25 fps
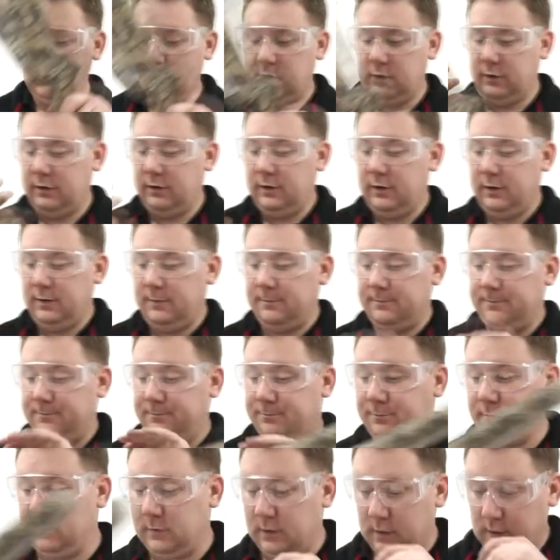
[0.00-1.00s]
Okay,
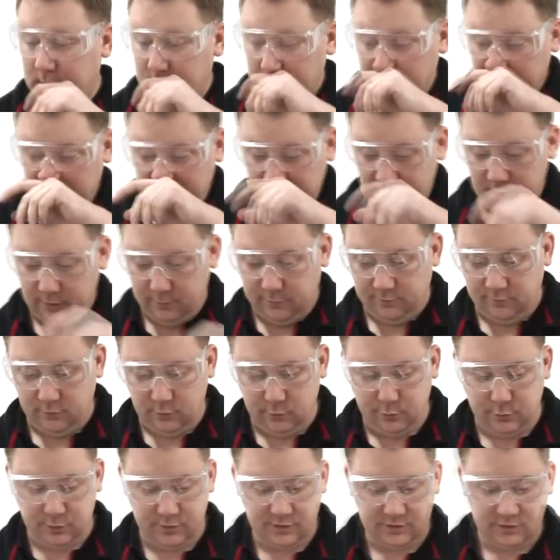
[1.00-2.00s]
now before
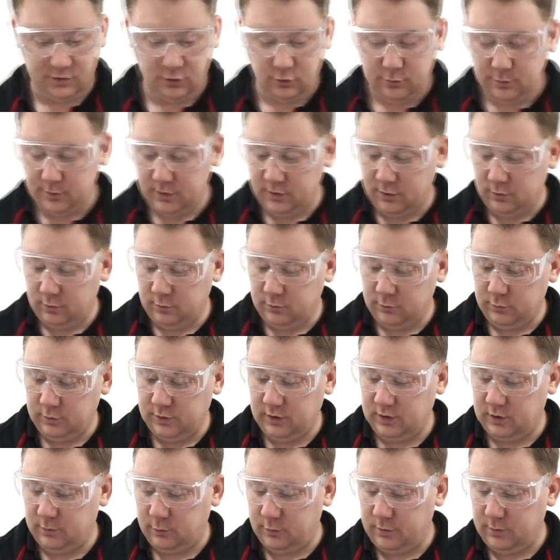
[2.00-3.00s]
we put the stock back on, we
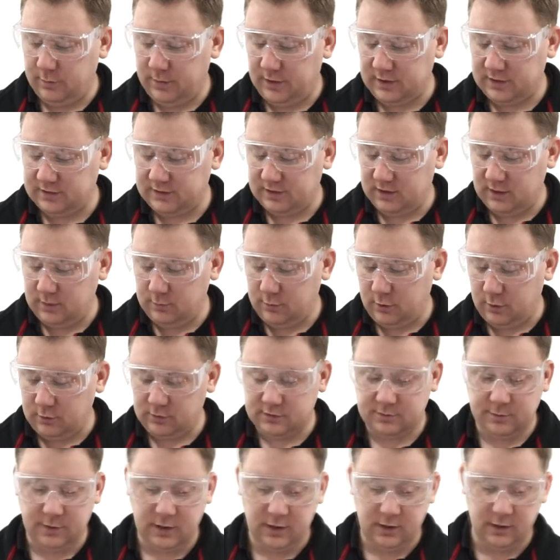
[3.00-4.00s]
need to put the magazine
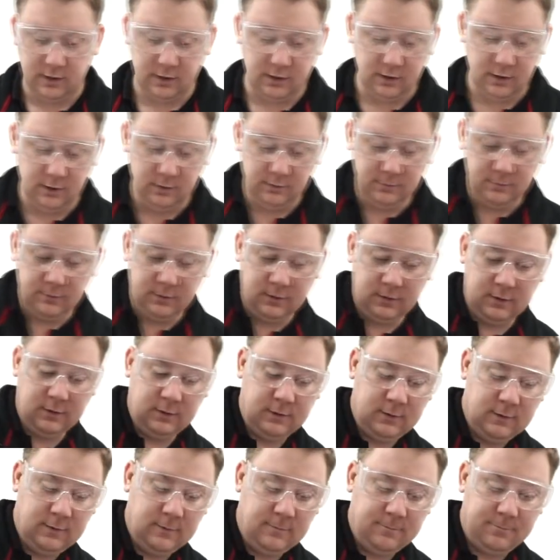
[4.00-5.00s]
box back in the gun.
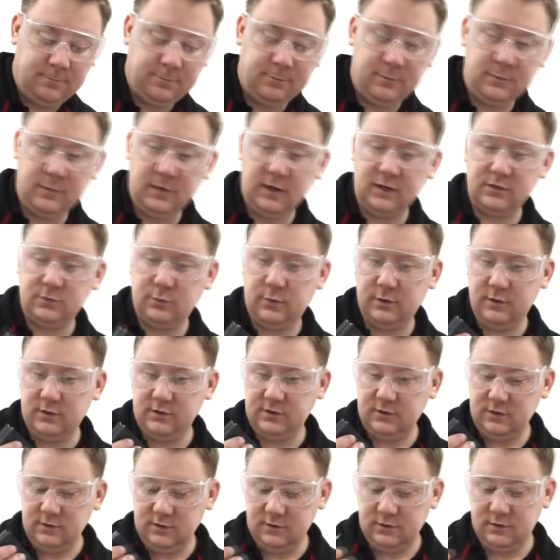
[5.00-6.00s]
That's what
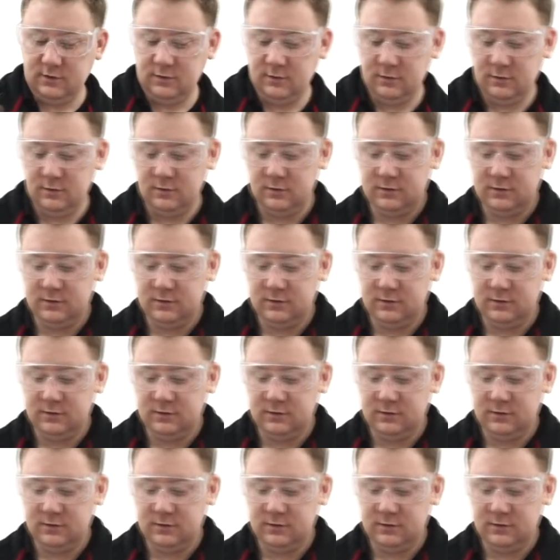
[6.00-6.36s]
this is.